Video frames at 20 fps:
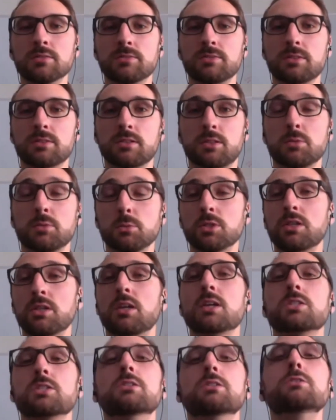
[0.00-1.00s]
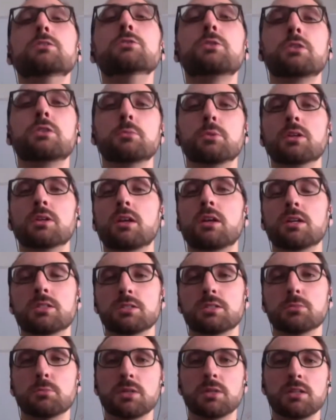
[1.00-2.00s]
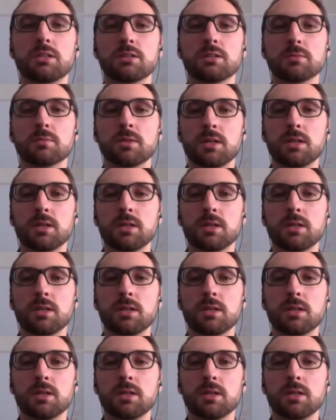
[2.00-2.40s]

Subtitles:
communication, a new communication medium